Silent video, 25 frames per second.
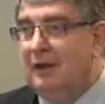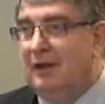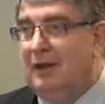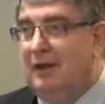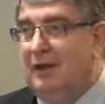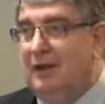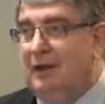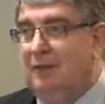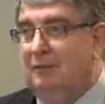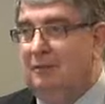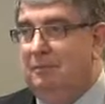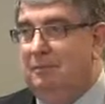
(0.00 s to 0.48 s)

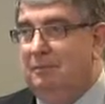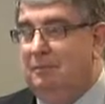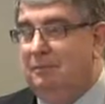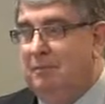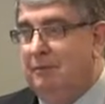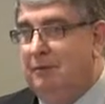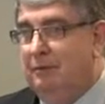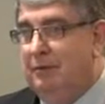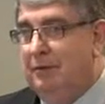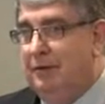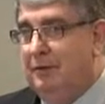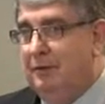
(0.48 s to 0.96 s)

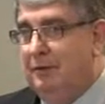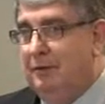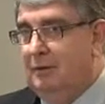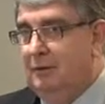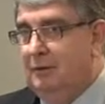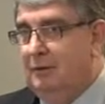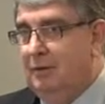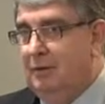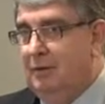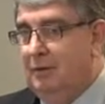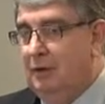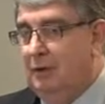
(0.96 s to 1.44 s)

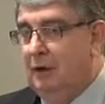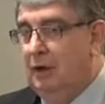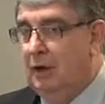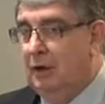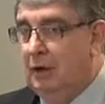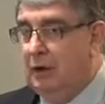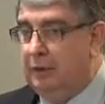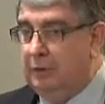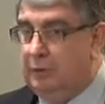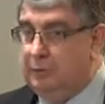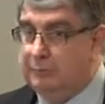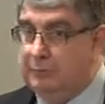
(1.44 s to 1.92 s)
so
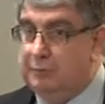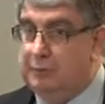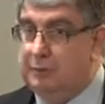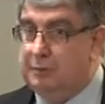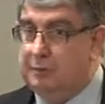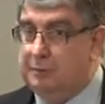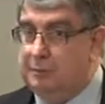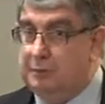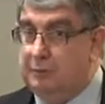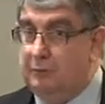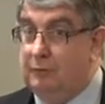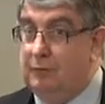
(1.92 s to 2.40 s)
higher in
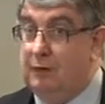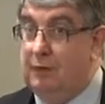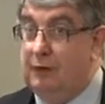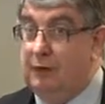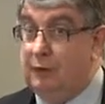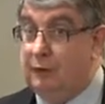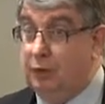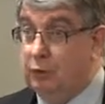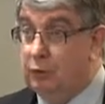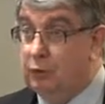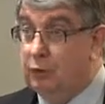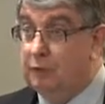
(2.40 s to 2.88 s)
terms of
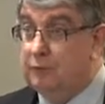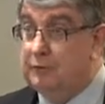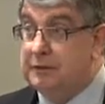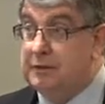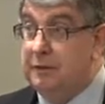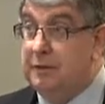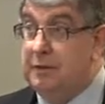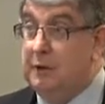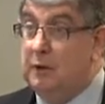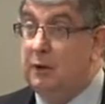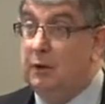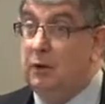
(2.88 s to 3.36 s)
likelihood of
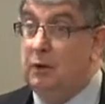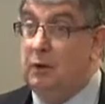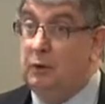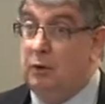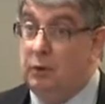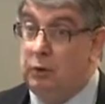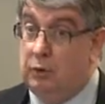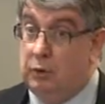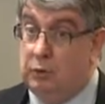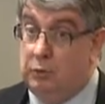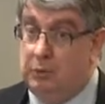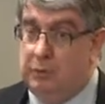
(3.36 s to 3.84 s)
something going
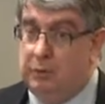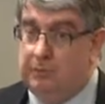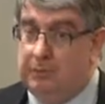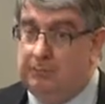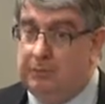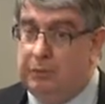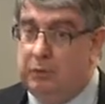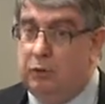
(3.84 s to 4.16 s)
wrong,